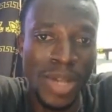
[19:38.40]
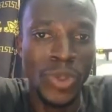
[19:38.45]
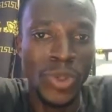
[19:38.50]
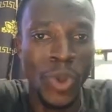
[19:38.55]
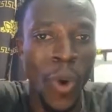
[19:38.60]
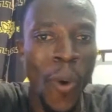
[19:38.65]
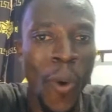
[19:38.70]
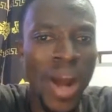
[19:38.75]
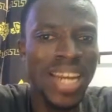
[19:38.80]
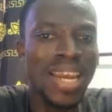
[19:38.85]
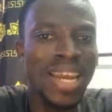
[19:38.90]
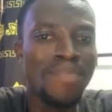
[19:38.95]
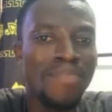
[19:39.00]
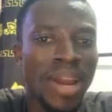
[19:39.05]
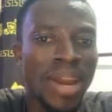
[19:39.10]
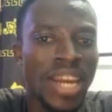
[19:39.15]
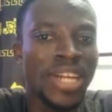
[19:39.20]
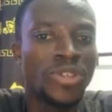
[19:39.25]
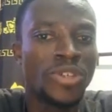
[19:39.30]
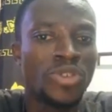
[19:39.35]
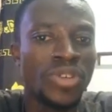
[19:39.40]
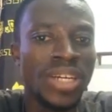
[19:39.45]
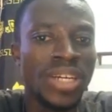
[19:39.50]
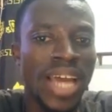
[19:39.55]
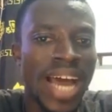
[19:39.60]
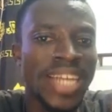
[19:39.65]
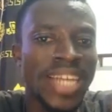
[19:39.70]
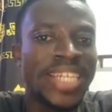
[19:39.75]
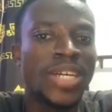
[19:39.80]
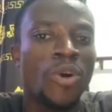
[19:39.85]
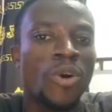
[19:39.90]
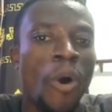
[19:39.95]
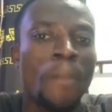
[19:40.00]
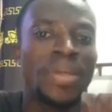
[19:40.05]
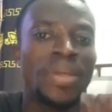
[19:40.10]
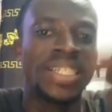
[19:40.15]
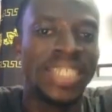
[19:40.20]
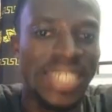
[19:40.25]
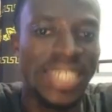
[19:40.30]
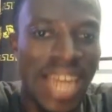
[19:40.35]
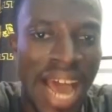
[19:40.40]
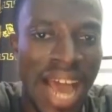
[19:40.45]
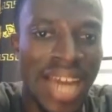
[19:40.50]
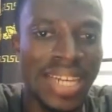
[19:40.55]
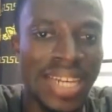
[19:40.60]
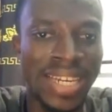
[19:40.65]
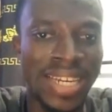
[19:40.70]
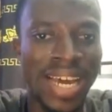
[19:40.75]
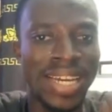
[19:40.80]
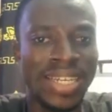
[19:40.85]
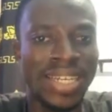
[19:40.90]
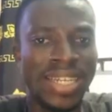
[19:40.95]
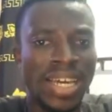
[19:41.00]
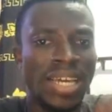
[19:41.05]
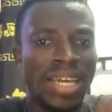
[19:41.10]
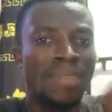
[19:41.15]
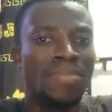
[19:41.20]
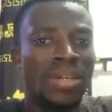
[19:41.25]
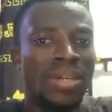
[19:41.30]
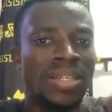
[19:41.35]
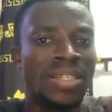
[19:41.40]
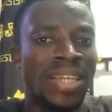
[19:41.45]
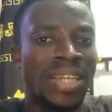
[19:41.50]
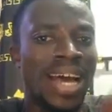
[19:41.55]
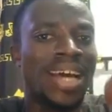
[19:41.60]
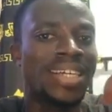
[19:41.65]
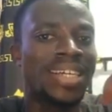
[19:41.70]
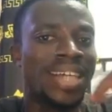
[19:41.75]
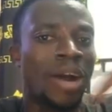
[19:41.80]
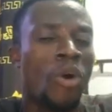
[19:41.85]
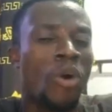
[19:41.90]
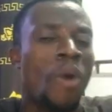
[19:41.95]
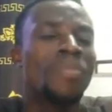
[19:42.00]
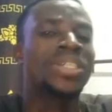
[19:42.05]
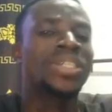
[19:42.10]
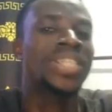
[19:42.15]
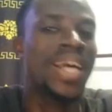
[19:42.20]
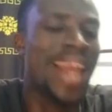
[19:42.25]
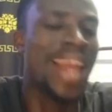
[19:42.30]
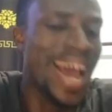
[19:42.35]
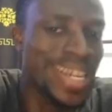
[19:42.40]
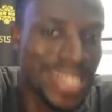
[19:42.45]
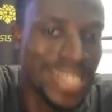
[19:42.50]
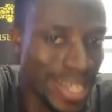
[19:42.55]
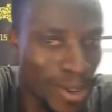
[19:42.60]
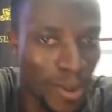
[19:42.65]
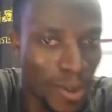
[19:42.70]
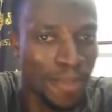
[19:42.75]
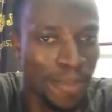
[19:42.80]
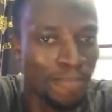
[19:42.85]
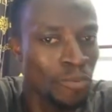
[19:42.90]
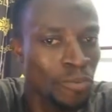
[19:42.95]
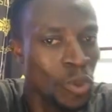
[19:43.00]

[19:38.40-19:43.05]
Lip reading: So when the military at the commissioner, then they commercializing.